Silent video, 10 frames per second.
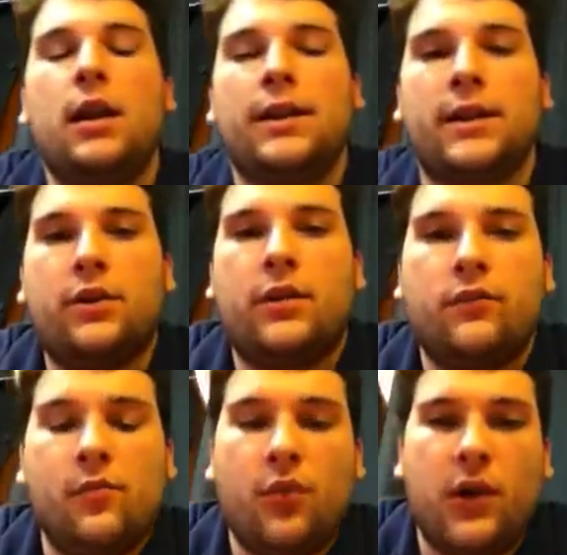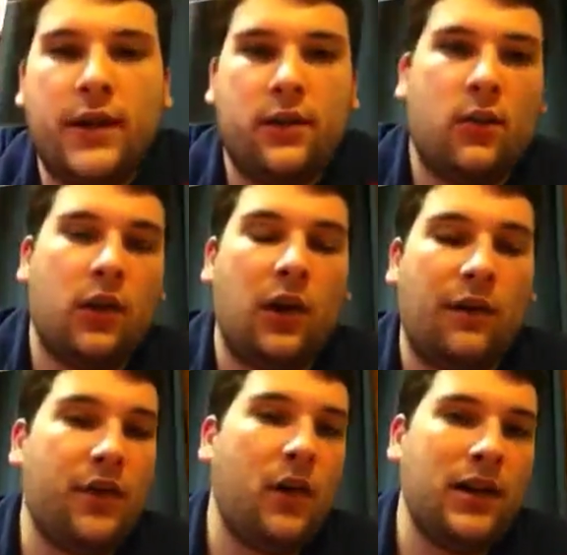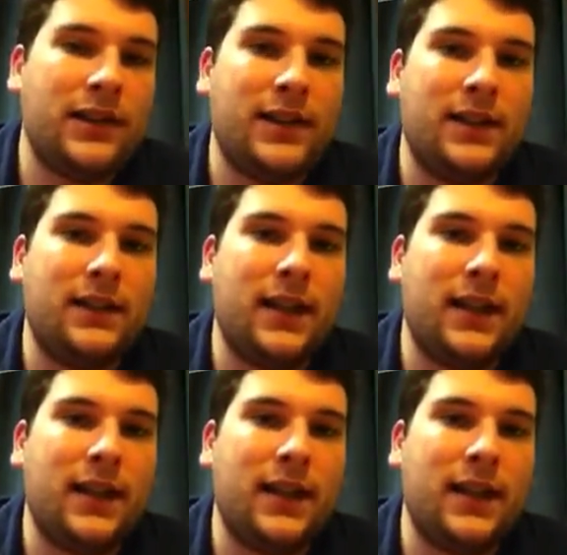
because then you can reborn it or Call of the Haunted it,